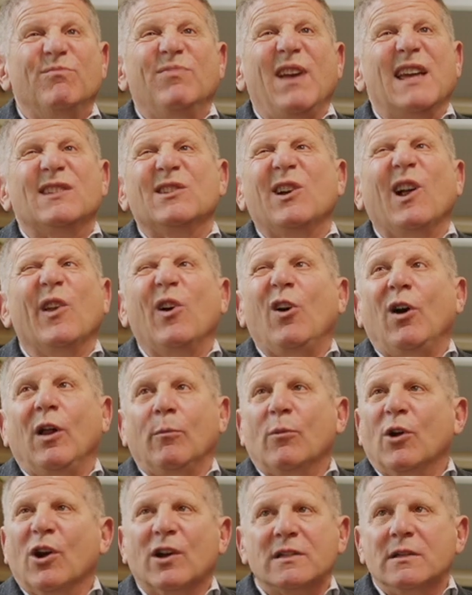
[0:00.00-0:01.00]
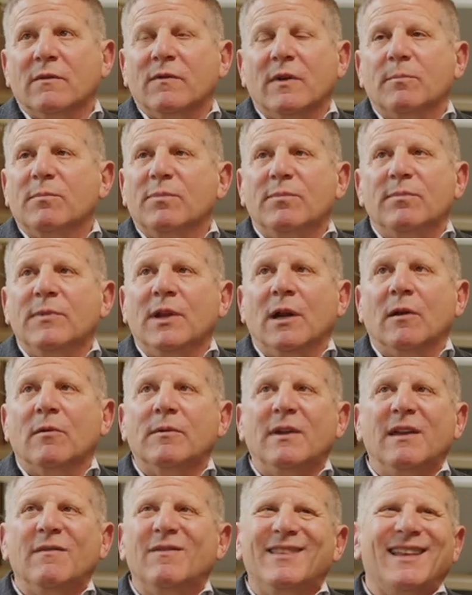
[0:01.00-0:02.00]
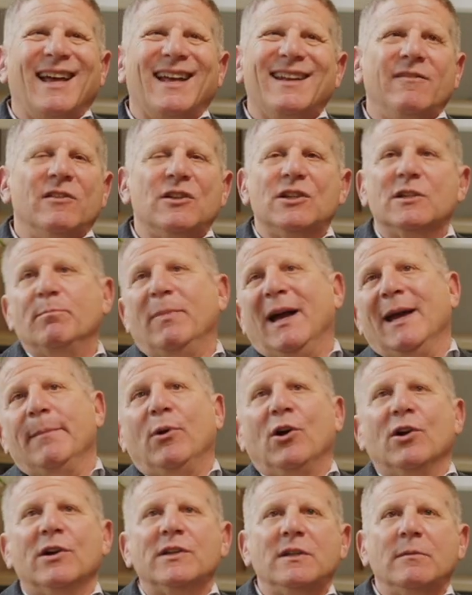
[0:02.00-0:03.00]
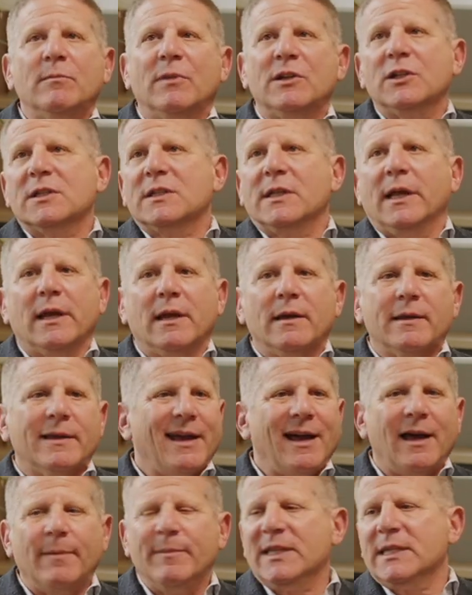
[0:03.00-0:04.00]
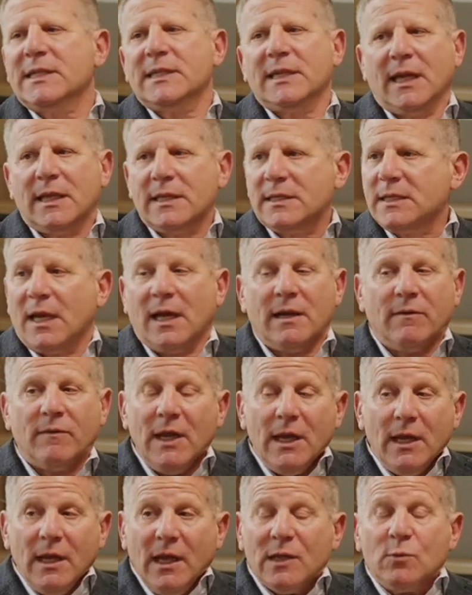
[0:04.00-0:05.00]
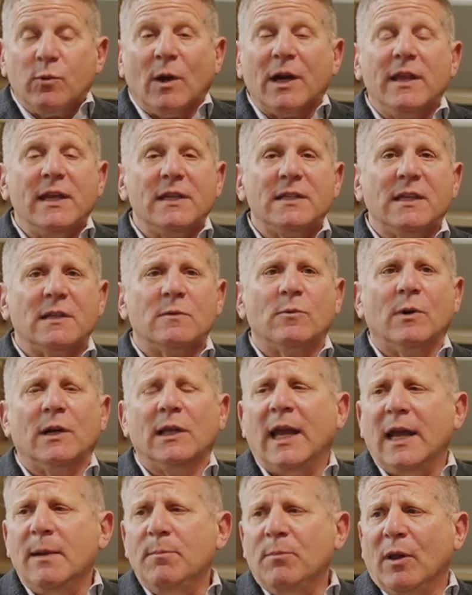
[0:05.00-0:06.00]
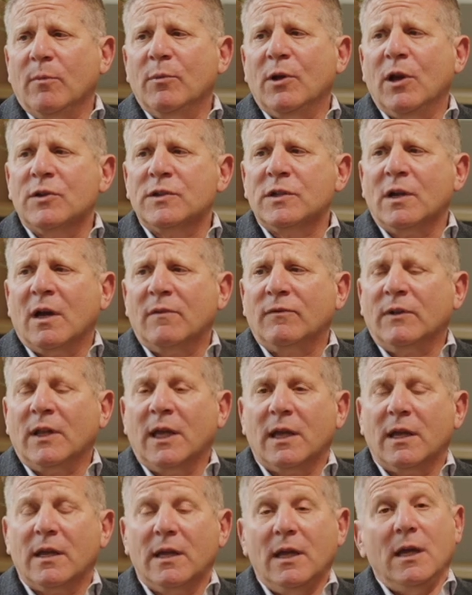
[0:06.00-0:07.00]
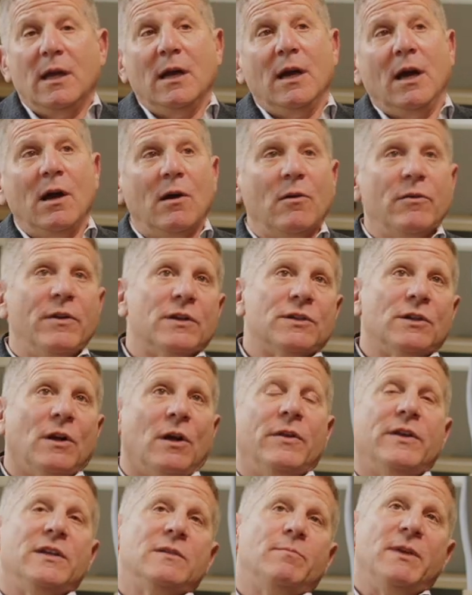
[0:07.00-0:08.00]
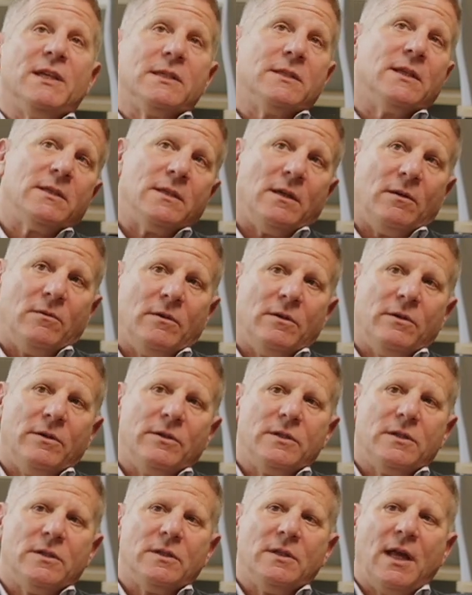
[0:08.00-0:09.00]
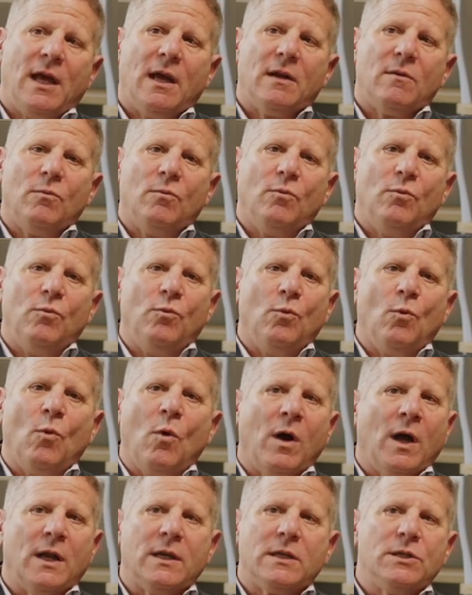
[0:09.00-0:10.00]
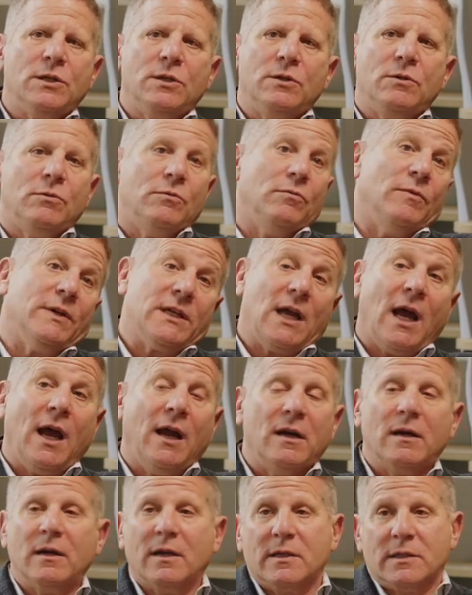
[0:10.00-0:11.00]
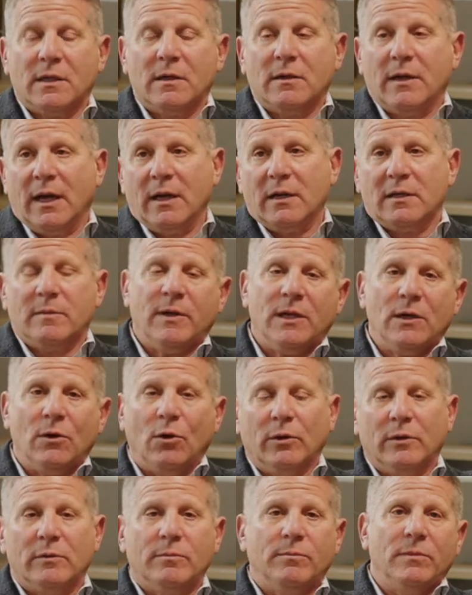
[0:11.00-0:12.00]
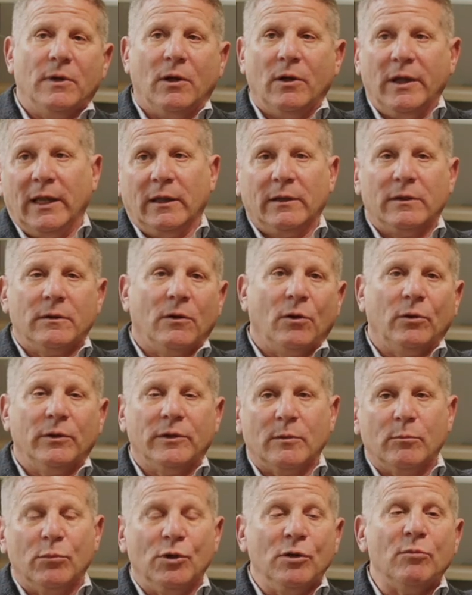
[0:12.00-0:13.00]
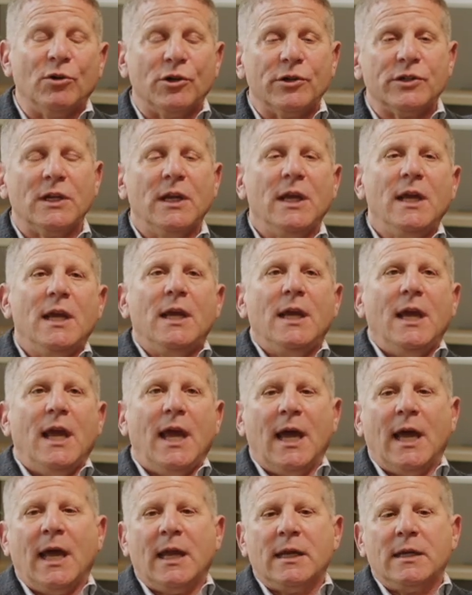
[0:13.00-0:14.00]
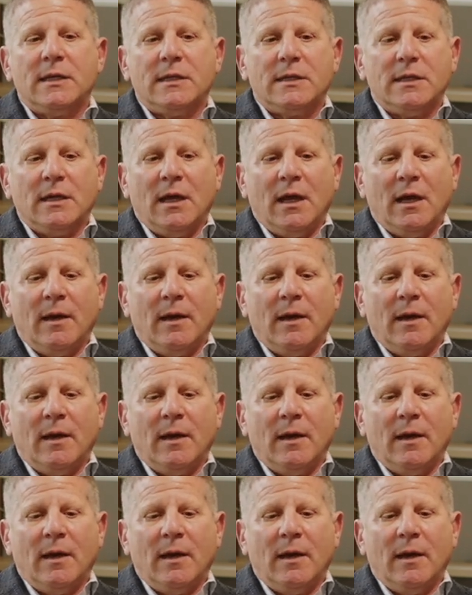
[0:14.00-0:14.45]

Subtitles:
has all the hallmarks of a, you know, not even just bipartisan, but just like a common sense kind of. It's one of these things where a light bulb goes off, like, oh, there's all these business owners that want to retire because they're getting to be older boomers, and